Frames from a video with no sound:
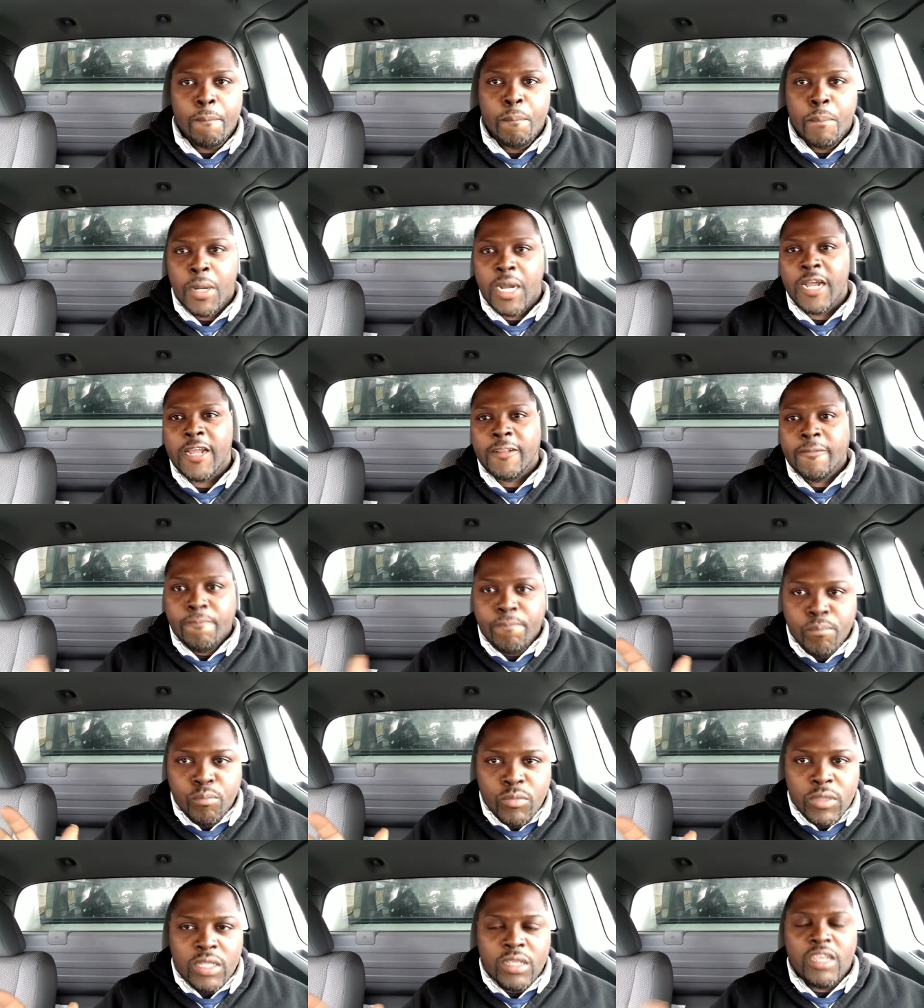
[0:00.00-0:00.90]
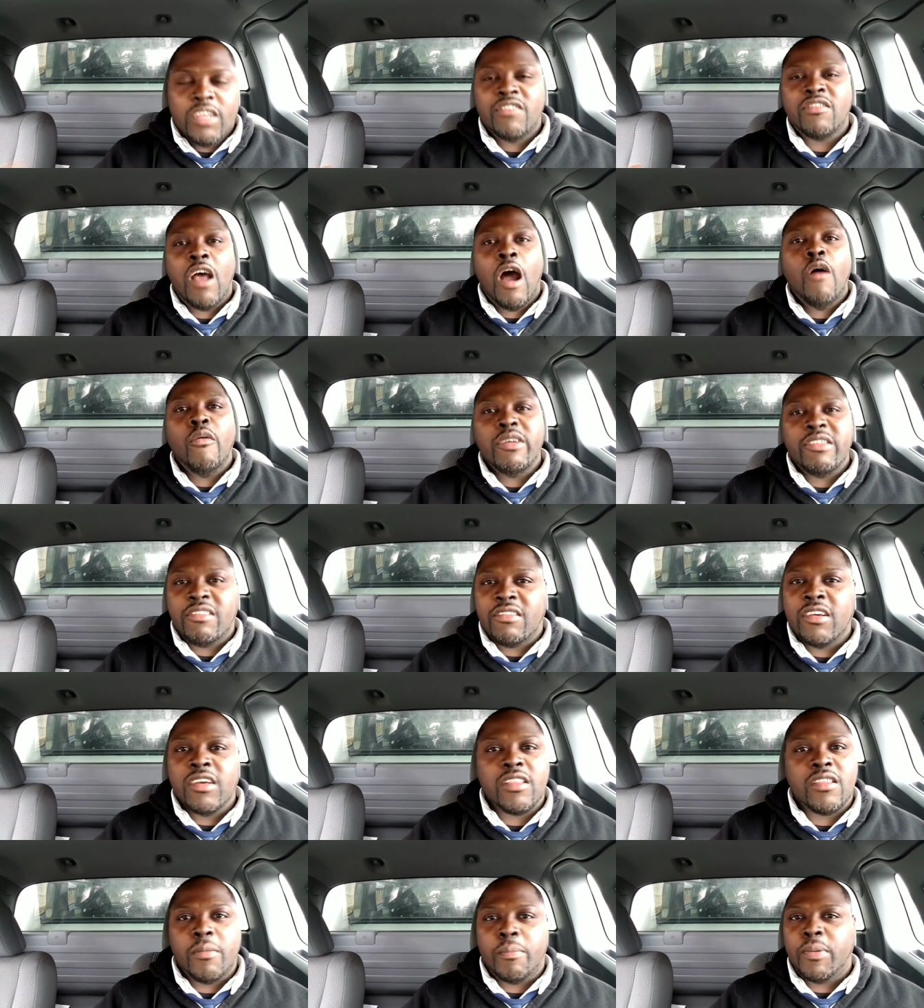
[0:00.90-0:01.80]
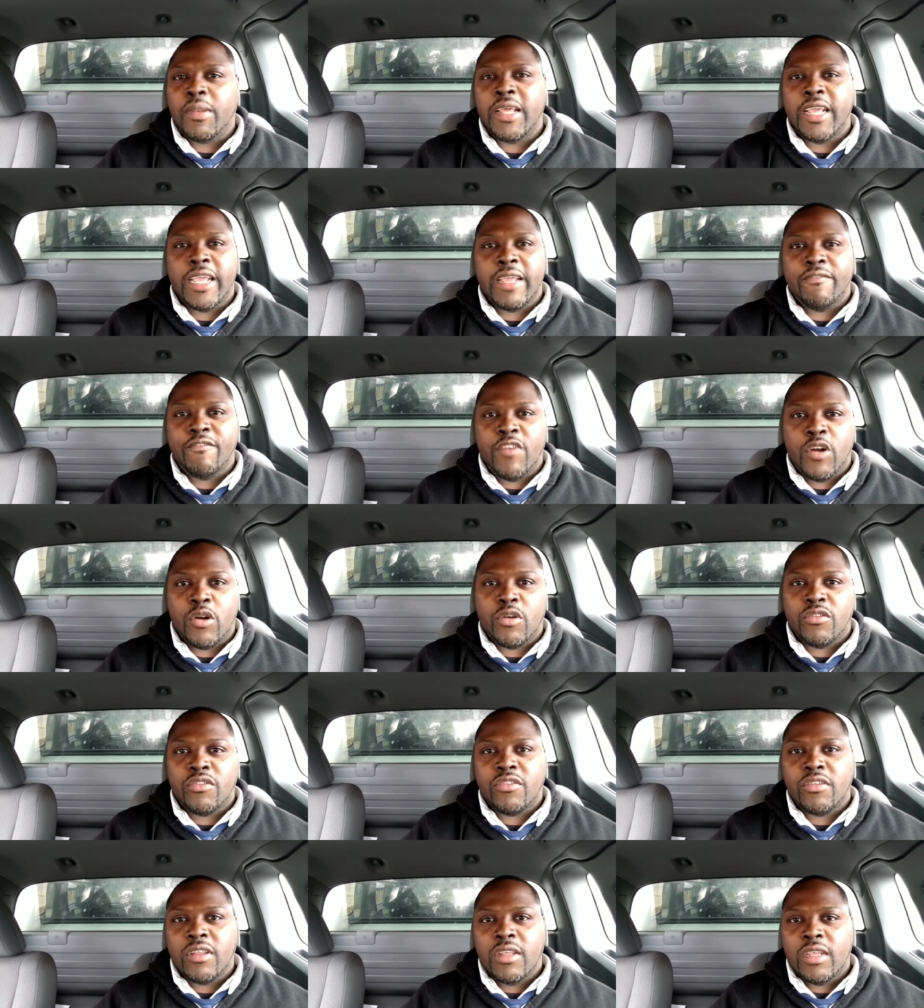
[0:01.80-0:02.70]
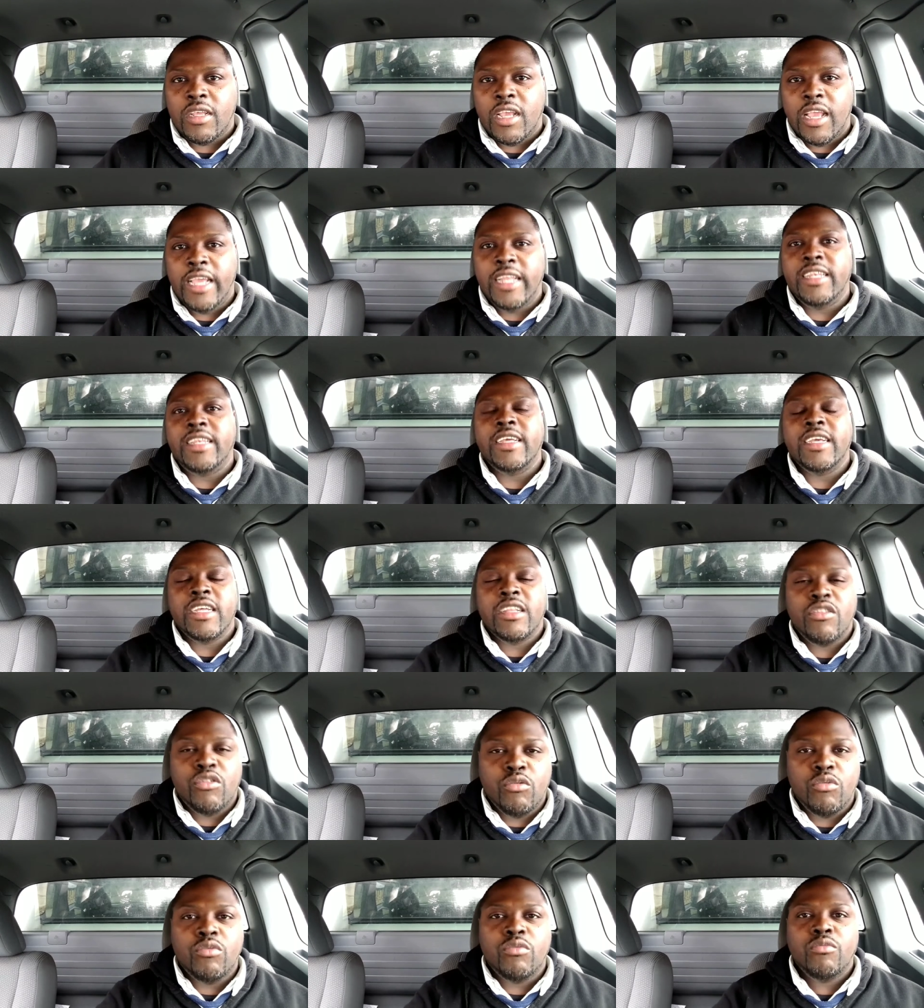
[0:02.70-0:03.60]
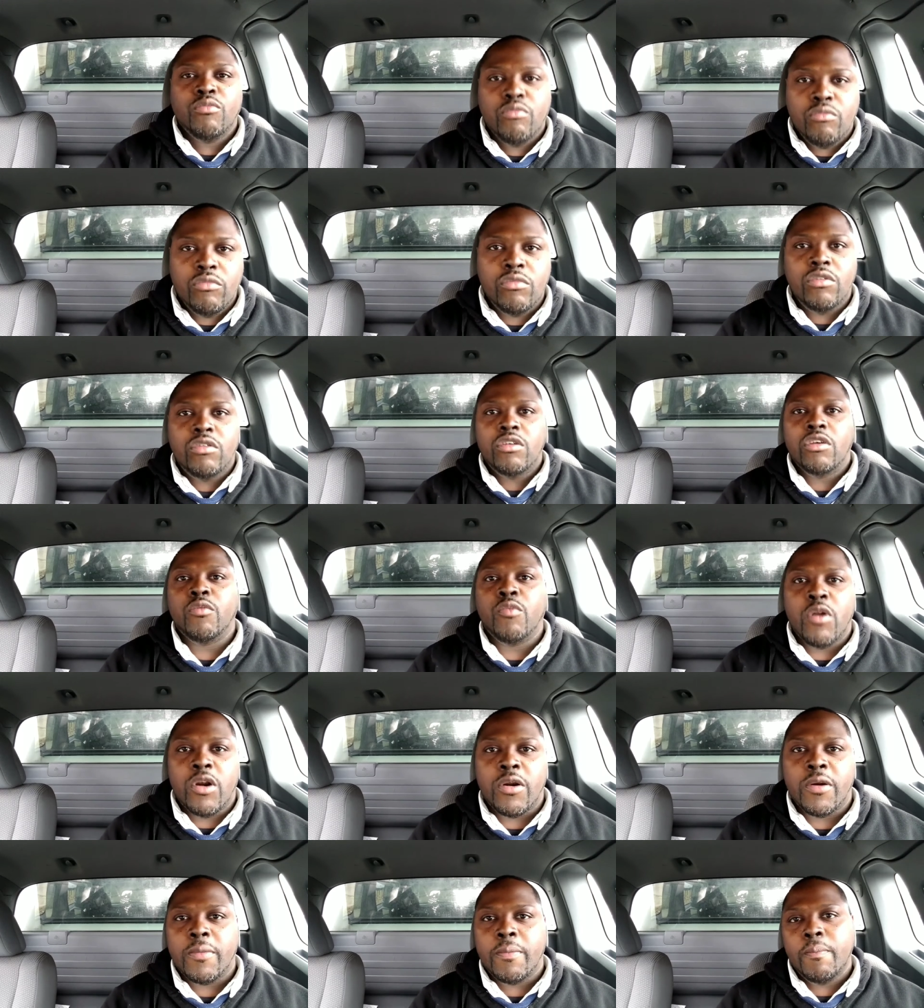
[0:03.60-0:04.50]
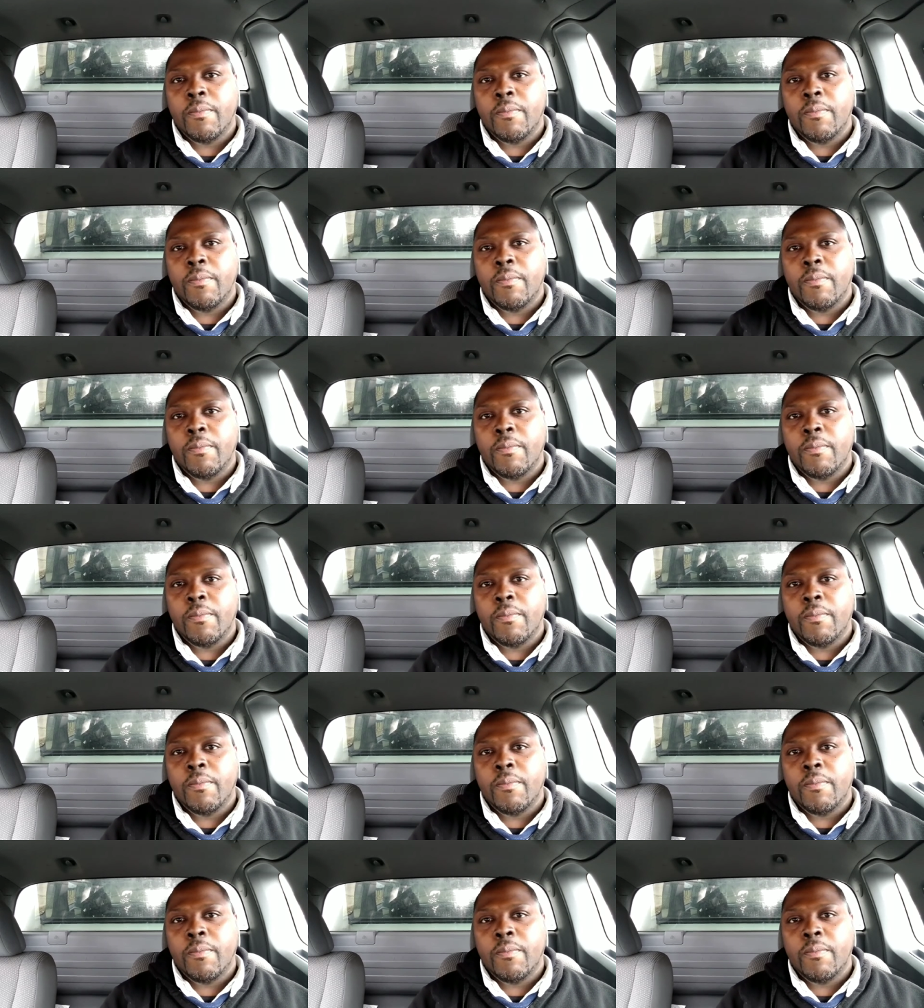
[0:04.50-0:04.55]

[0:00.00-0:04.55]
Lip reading: But it's always good to plan first and then do your work.